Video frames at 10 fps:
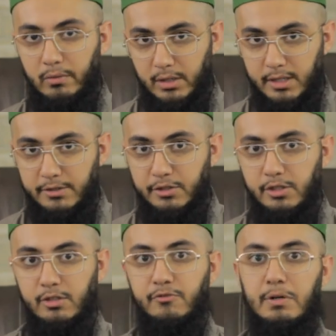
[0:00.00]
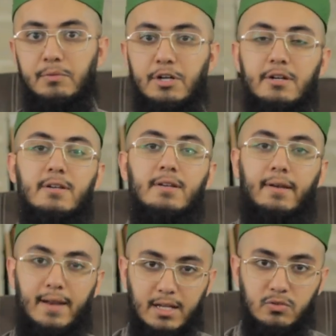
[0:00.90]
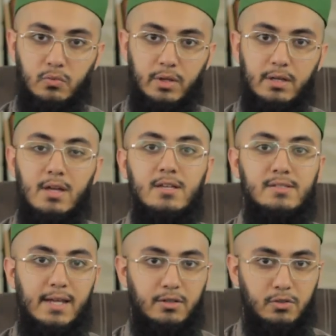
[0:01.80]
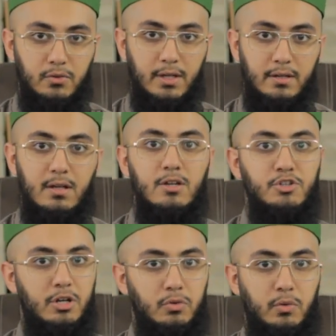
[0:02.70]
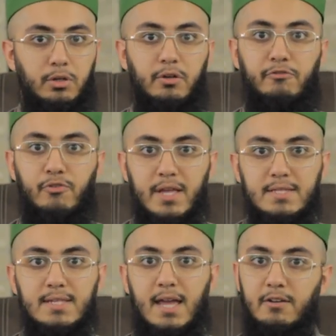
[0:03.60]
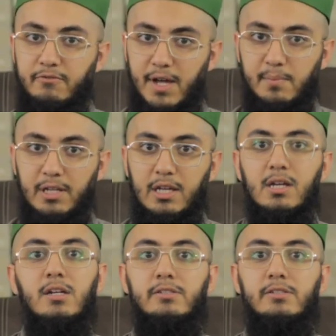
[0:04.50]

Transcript: we will continue from here next week. Stay tuned in, share it with your friends and family.